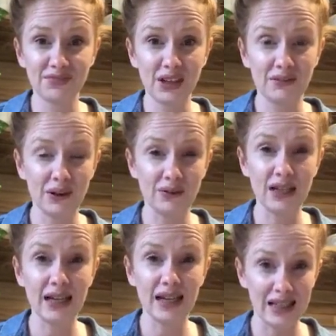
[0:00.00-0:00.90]
found
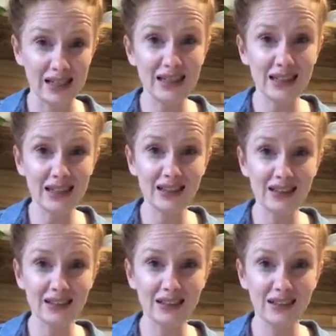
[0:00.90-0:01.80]
anything
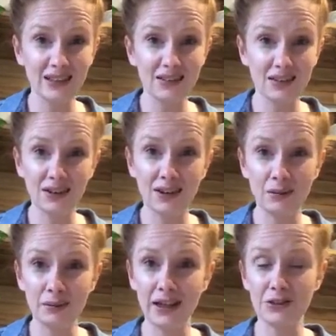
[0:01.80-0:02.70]
to
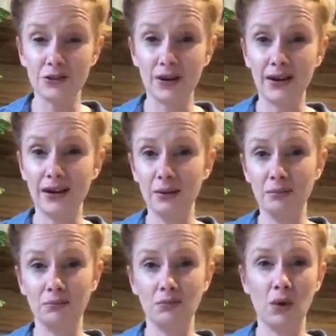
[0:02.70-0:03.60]
combat dried up,
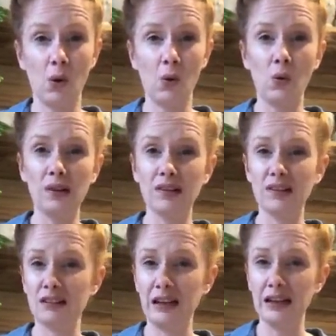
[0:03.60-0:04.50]
old,
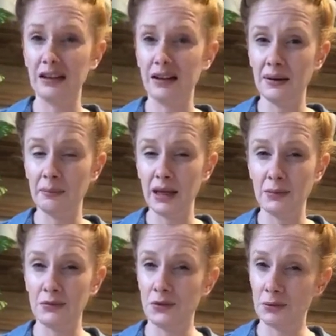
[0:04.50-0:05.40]
stained on baby
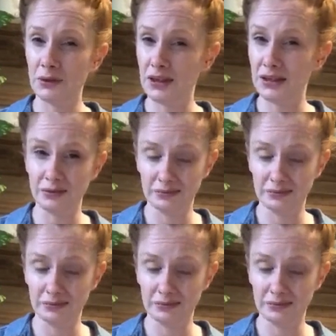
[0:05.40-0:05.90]
formula.